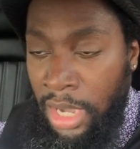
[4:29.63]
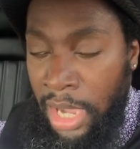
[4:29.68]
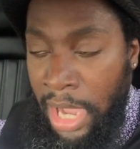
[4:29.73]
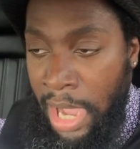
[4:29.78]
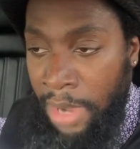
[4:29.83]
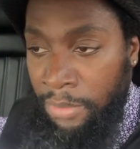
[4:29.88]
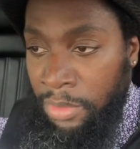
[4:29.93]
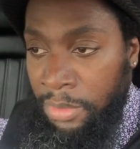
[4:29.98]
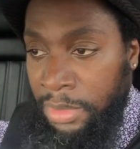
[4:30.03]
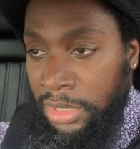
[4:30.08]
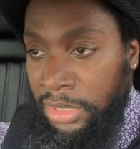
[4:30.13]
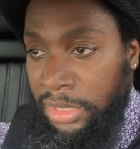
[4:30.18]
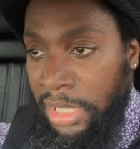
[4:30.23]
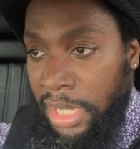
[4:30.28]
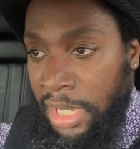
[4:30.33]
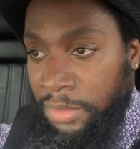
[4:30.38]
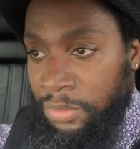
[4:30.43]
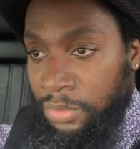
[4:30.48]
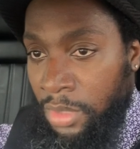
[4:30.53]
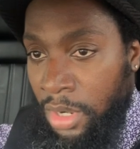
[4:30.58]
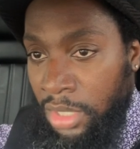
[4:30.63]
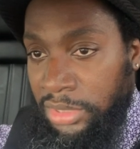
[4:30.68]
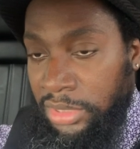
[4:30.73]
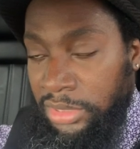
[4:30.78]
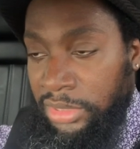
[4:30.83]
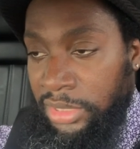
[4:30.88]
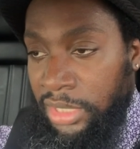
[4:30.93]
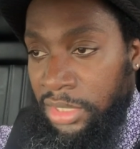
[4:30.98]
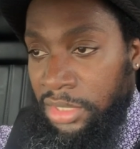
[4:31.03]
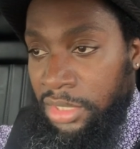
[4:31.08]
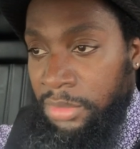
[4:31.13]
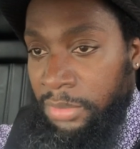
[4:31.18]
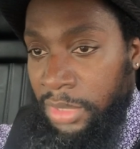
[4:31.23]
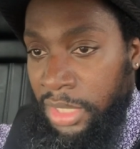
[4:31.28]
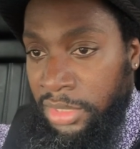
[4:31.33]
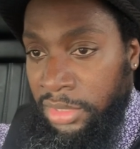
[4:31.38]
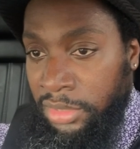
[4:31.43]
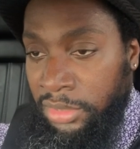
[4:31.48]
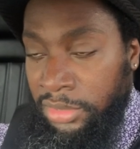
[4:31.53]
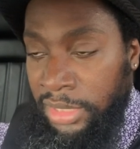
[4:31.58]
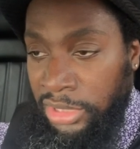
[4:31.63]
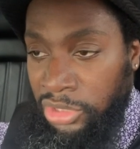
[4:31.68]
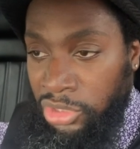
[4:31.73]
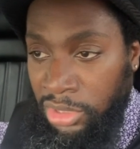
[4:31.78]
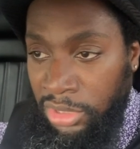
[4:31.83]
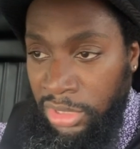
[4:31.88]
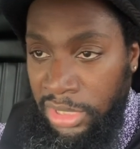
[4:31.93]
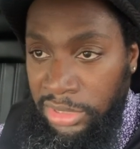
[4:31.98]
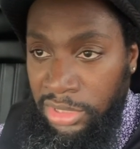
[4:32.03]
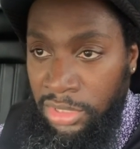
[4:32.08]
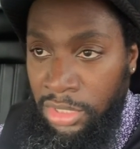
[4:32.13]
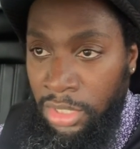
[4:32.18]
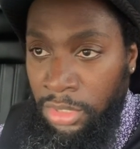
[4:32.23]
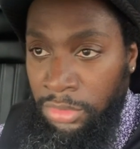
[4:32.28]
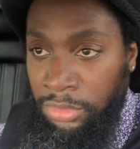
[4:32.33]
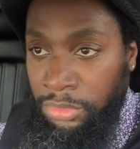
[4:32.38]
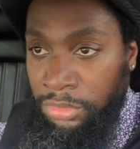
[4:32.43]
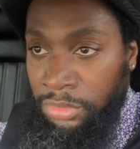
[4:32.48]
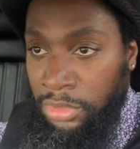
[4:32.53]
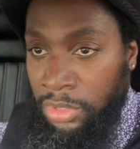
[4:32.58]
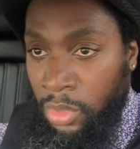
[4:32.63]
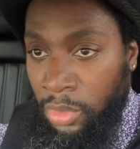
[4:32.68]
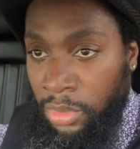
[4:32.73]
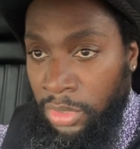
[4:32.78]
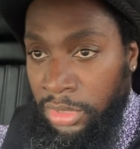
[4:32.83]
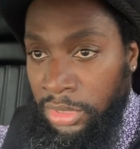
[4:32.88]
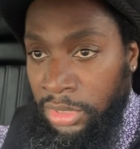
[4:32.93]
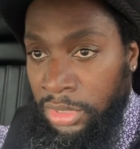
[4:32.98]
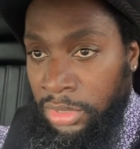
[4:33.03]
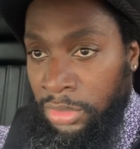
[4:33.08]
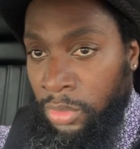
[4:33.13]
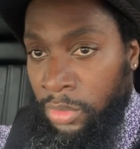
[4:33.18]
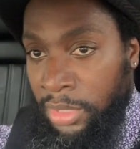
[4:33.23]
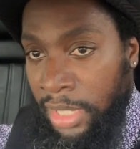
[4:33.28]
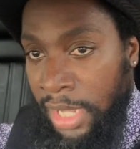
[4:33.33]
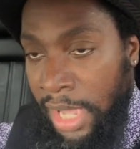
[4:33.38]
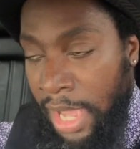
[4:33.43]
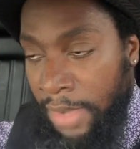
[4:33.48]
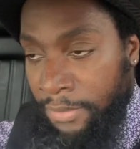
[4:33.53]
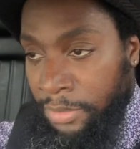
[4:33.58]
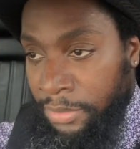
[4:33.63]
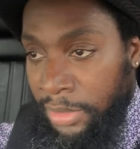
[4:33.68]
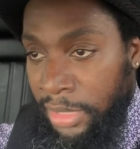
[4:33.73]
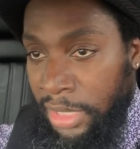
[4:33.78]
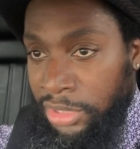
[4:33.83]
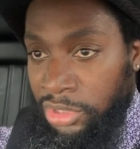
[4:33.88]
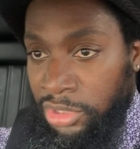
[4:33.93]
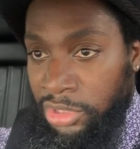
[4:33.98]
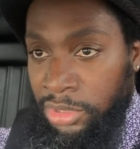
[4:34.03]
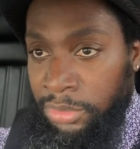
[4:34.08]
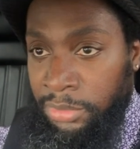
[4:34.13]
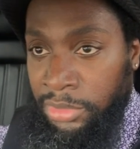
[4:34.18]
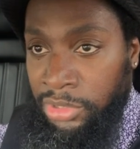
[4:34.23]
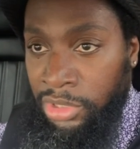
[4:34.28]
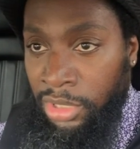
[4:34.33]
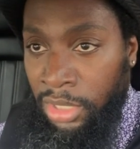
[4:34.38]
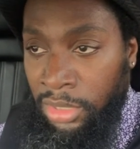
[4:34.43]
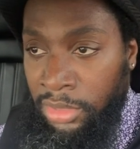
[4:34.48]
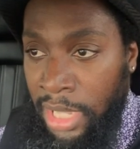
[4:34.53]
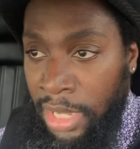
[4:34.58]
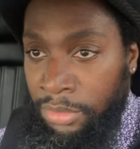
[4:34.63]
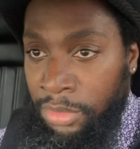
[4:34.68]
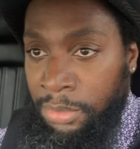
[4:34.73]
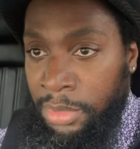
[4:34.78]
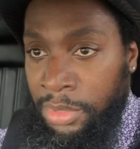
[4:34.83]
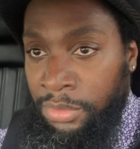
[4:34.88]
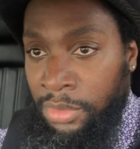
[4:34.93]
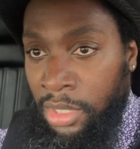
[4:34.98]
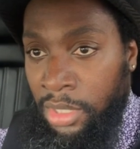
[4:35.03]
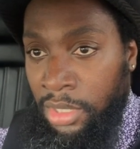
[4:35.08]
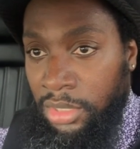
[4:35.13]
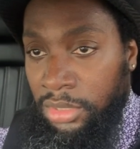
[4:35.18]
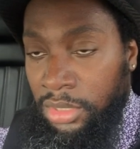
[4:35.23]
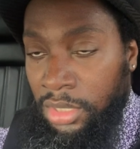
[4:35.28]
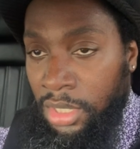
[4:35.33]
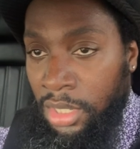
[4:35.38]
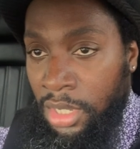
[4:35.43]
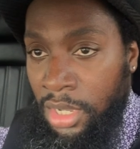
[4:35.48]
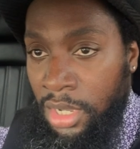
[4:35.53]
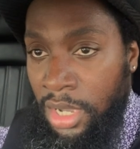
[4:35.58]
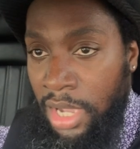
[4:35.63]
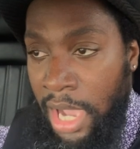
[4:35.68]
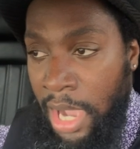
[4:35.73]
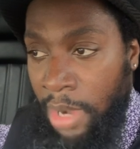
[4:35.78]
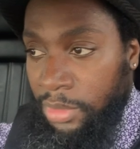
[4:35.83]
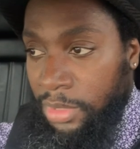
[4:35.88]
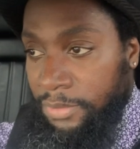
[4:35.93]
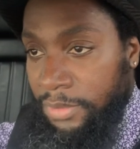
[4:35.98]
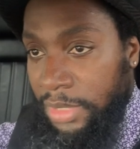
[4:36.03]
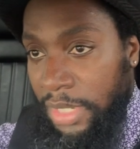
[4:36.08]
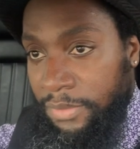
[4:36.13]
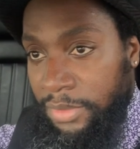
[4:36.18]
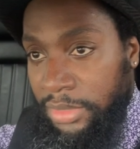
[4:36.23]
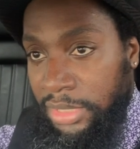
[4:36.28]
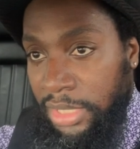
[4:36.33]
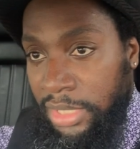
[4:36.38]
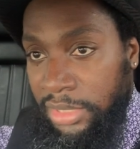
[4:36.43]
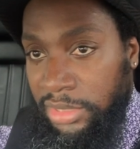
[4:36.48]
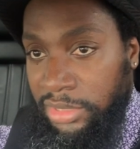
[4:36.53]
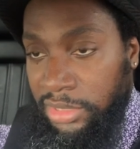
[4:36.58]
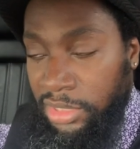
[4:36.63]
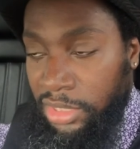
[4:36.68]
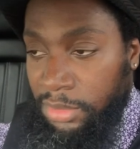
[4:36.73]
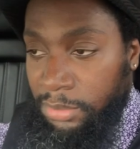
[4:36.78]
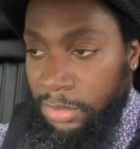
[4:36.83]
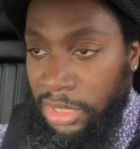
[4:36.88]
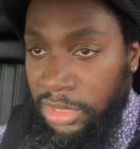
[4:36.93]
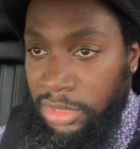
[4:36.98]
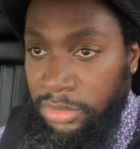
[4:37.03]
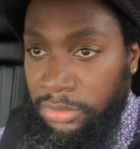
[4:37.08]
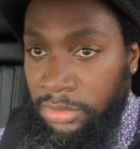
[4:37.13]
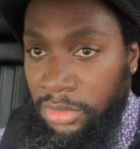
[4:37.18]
I would be dead wrong to tell your mother that she needs to go through the court in order to have a relationship with y'all. That would be wrong. I would have never done this to your mother.